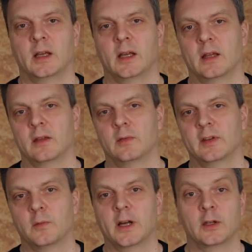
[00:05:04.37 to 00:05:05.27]
And the
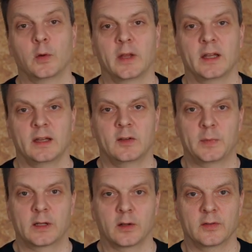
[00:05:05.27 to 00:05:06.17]
reason why I know that is
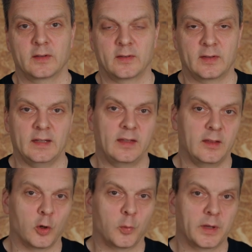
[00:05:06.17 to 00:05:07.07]
because it's
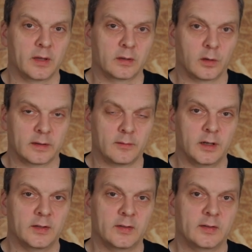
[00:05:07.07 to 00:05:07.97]
Ethiopian
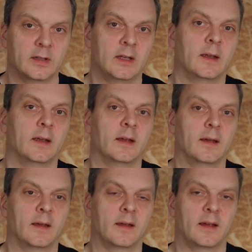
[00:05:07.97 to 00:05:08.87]
cultivars,
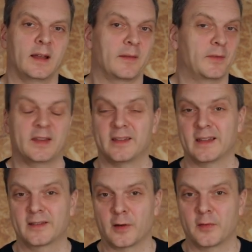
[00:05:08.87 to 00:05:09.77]
and I've tasted
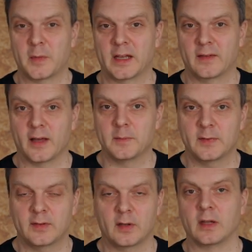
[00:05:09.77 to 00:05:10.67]
this coffee many
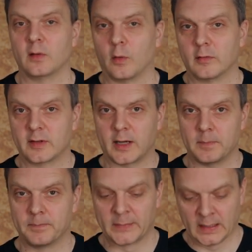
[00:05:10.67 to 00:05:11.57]
times and over time.